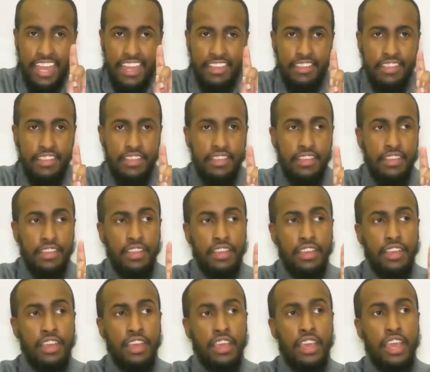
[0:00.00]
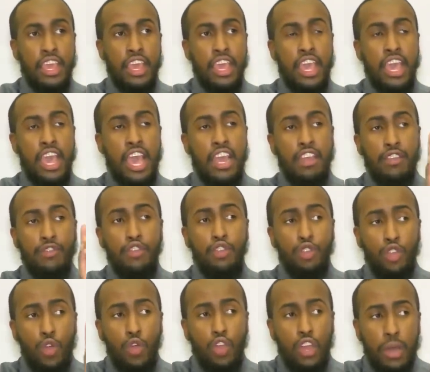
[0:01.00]
that, and if
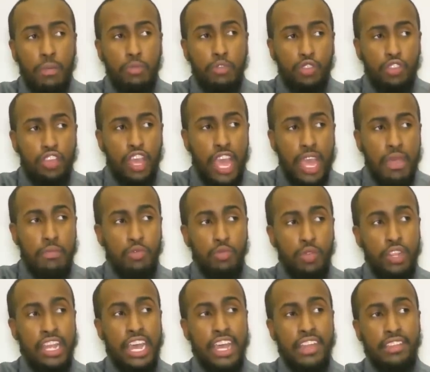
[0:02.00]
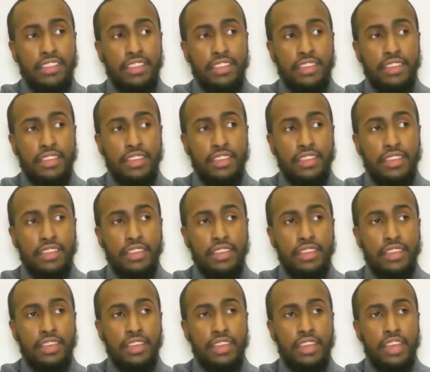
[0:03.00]
you don't come to terms with that,
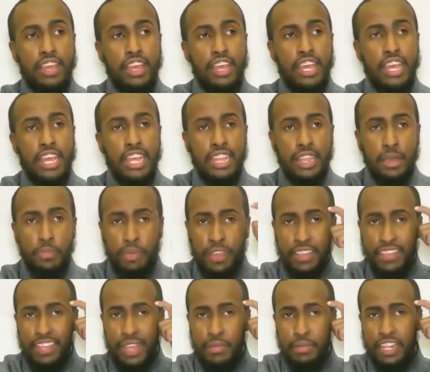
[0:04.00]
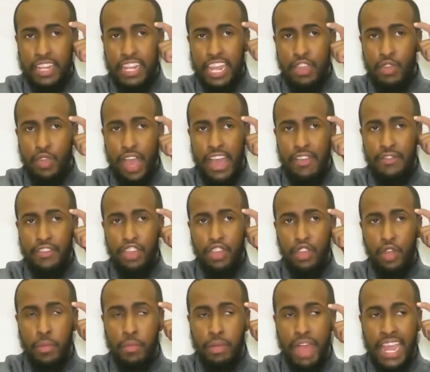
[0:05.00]
the perception that you have
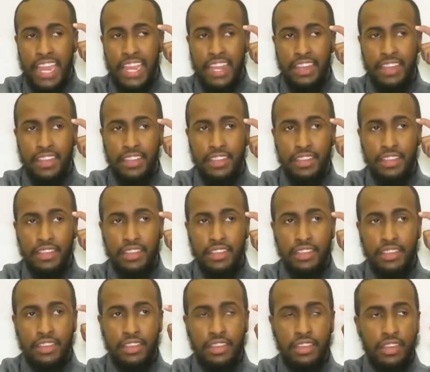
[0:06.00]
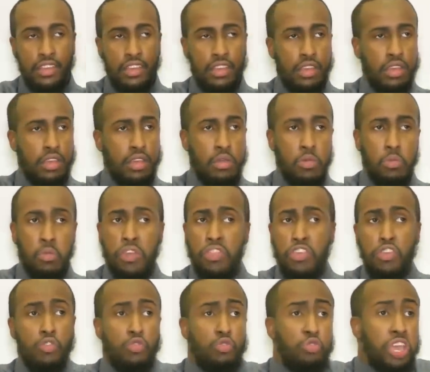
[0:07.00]
in your mind,
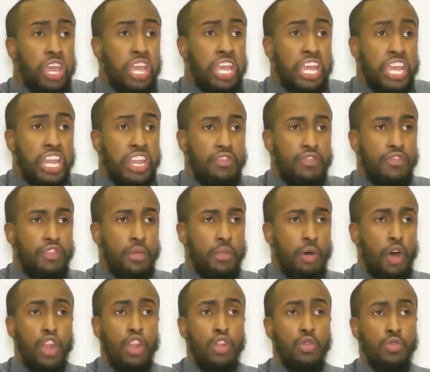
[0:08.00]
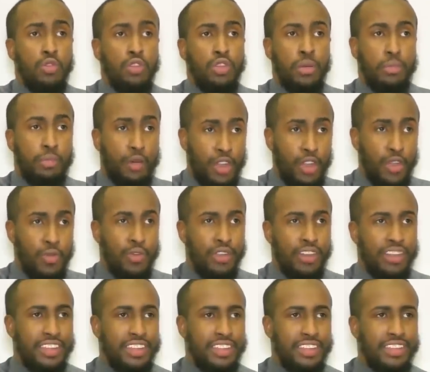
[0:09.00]
whether you've taken it from Hollywood or
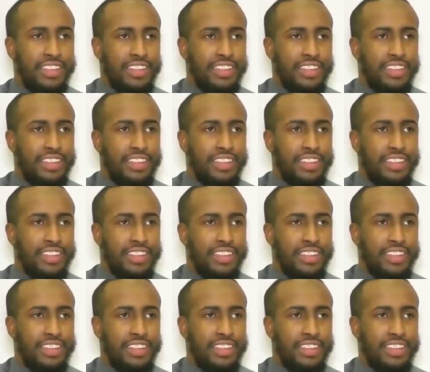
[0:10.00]
Bollywood,